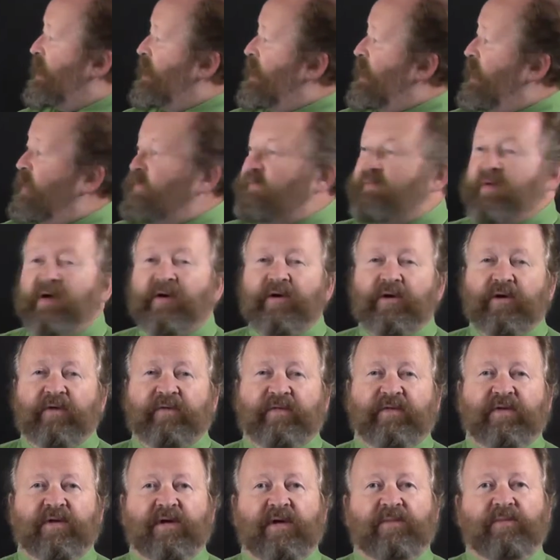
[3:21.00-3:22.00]
and very
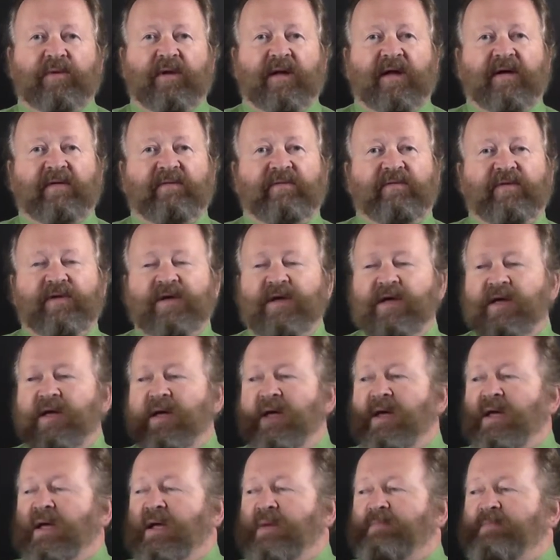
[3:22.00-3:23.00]
often it will have the
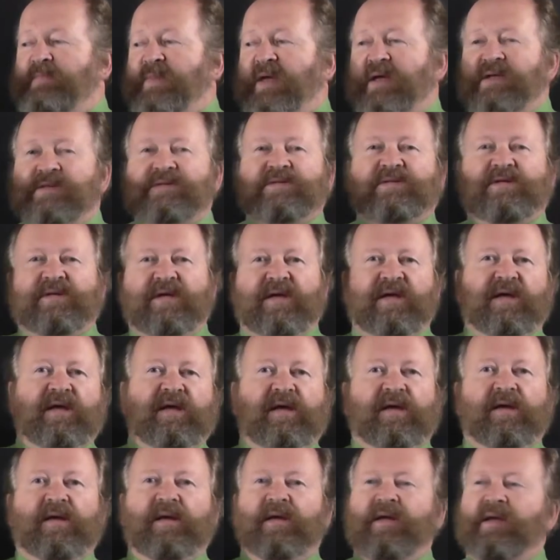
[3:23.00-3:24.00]

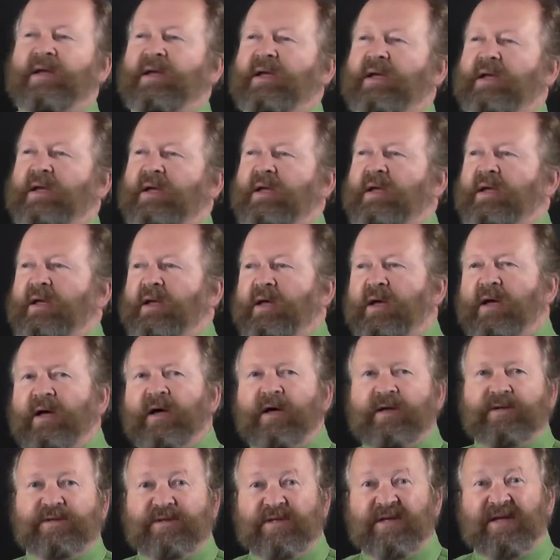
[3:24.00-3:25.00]
ST,
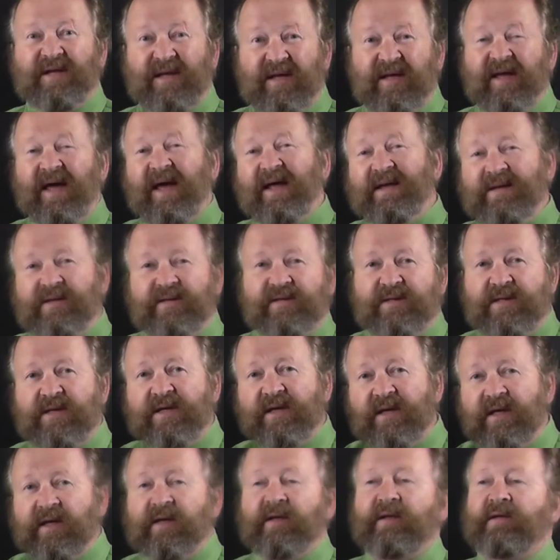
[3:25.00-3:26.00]
RD,
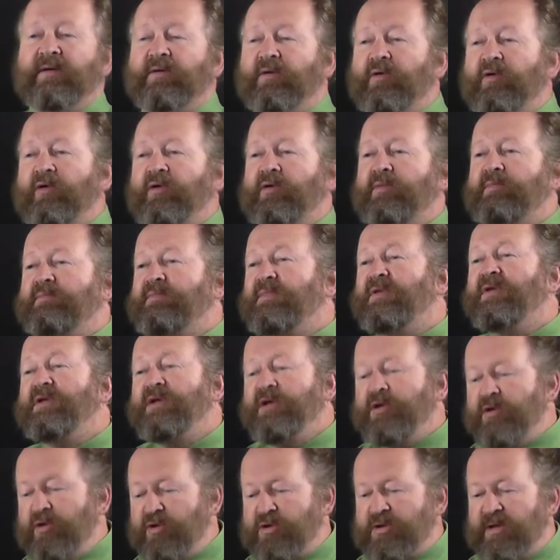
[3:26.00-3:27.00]
ND, or
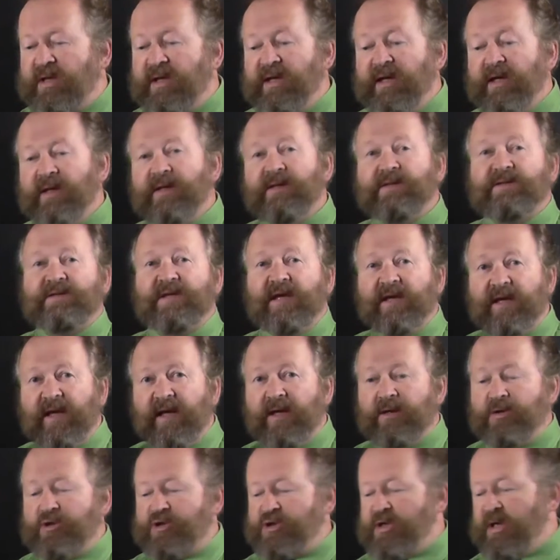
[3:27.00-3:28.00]
usually
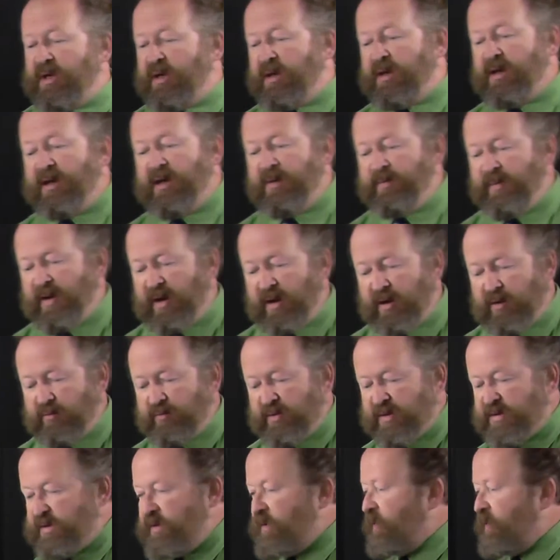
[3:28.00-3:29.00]
TH written